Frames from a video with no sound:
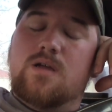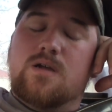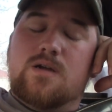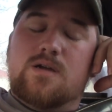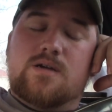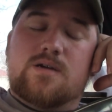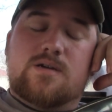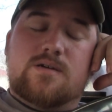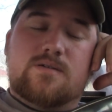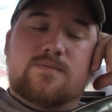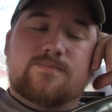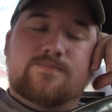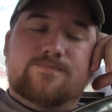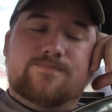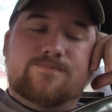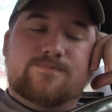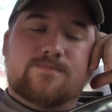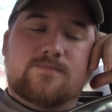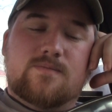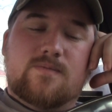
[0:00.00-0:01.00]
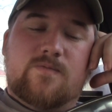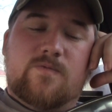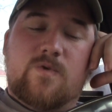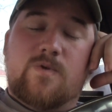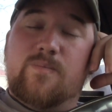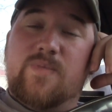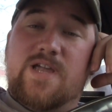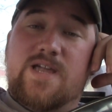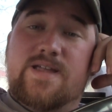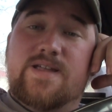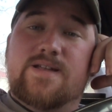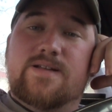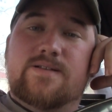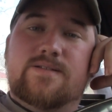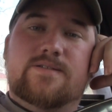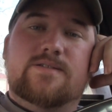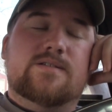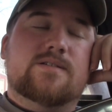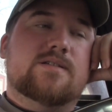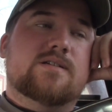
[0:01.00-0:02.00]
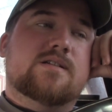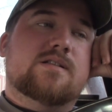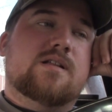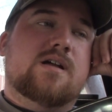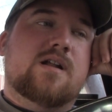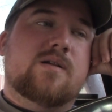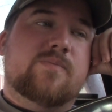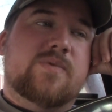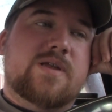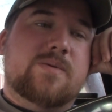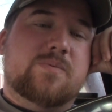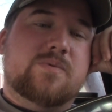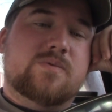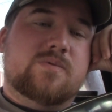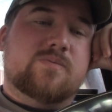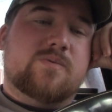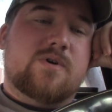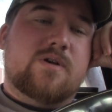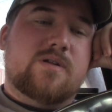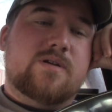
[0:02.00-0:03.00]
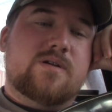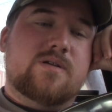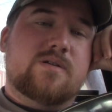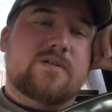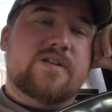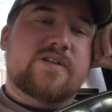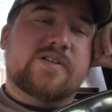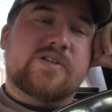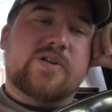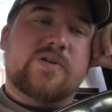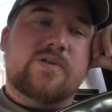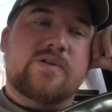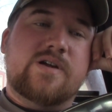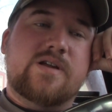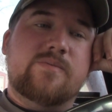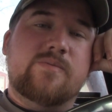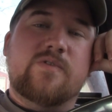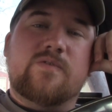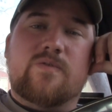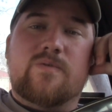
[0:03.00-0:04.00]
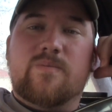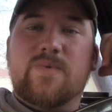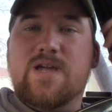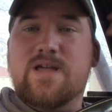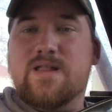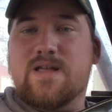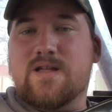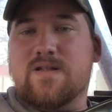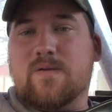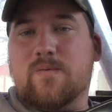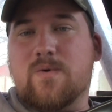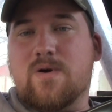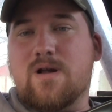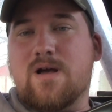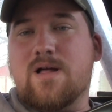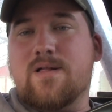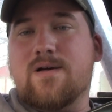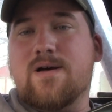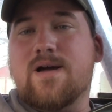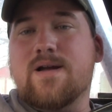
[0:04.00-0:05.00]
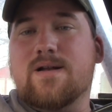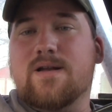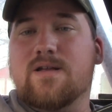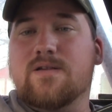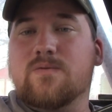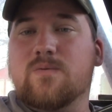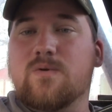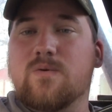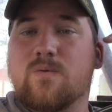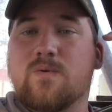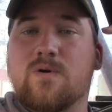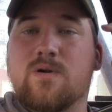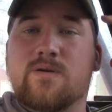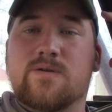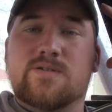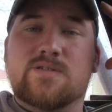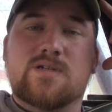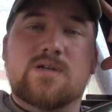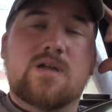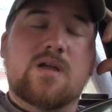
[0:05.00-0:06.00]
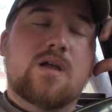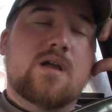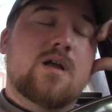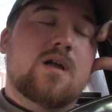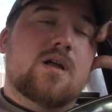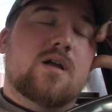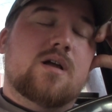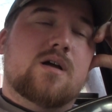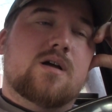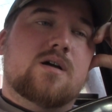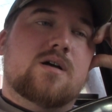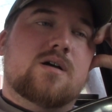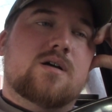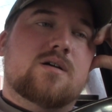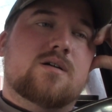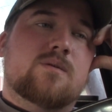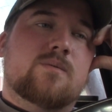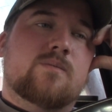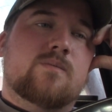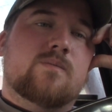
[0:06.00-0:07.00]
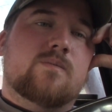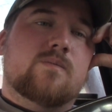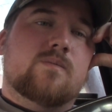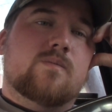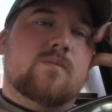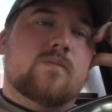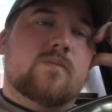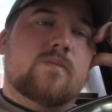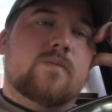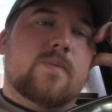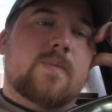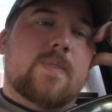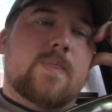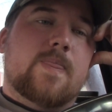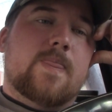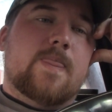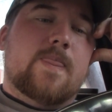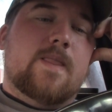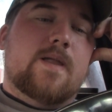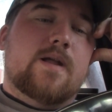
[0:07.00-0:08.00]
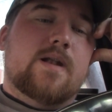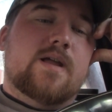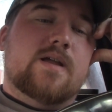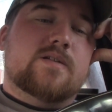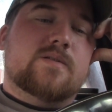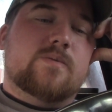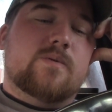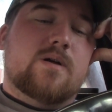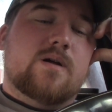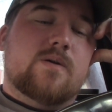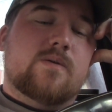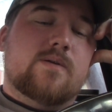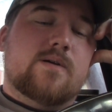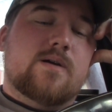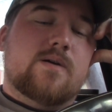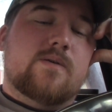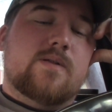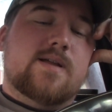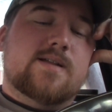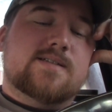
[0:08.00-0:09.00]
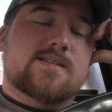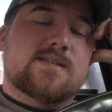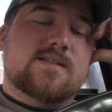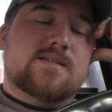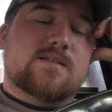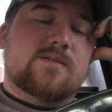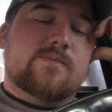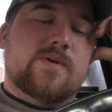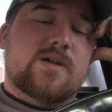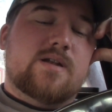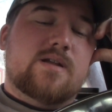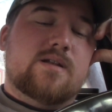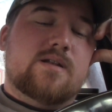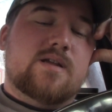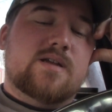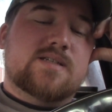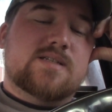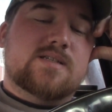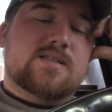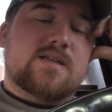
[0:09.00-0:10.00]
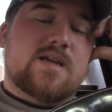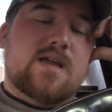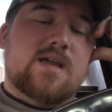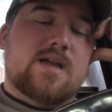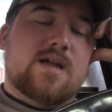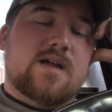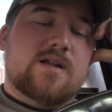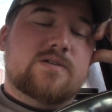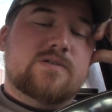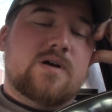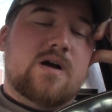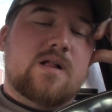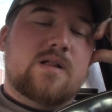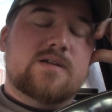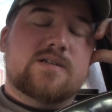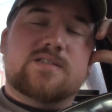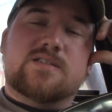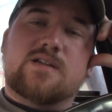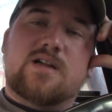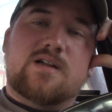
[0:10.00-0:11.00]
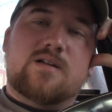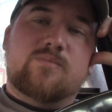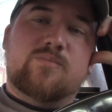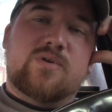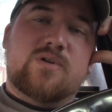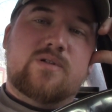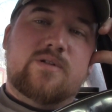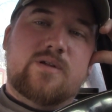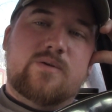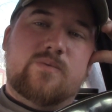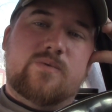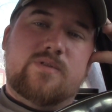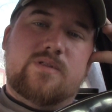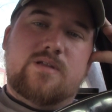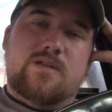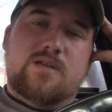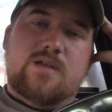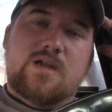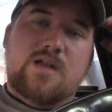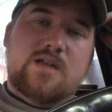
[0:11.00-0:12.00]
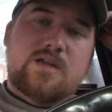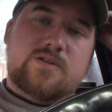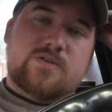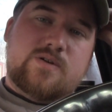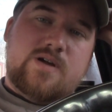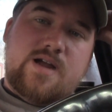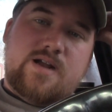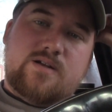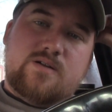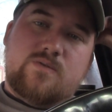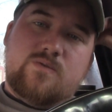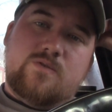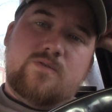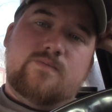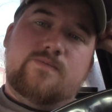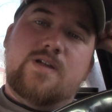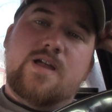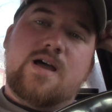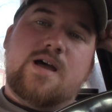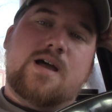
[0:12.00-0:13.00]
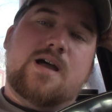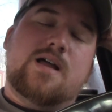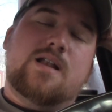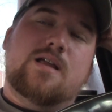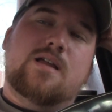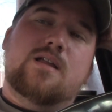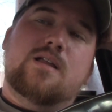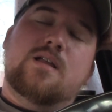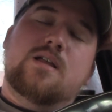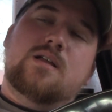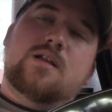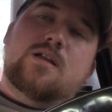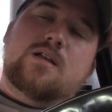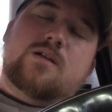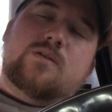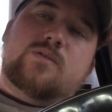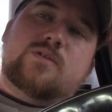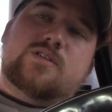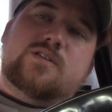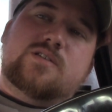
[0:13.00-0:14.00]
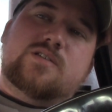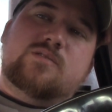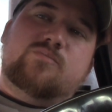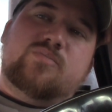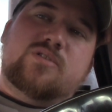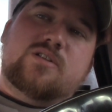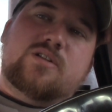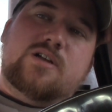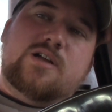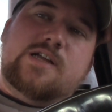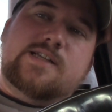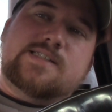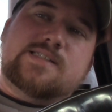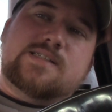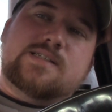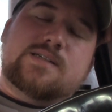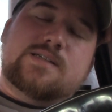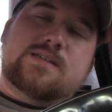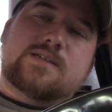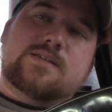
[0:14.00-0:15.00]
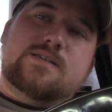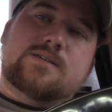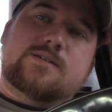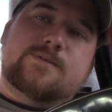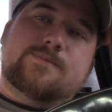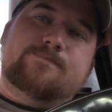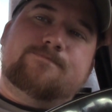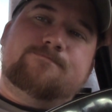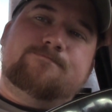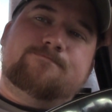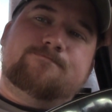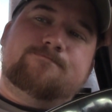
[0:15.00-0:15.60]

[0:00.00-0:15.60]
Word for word: um, for me. Uh, a lot of people is probably going to disagree, but for me, that's what I like and that's what works. Uh, and that's why I'll go with that system. And it doesn't take hydraulics, so I can pull it with any tractor we've got, which is a plus. Um,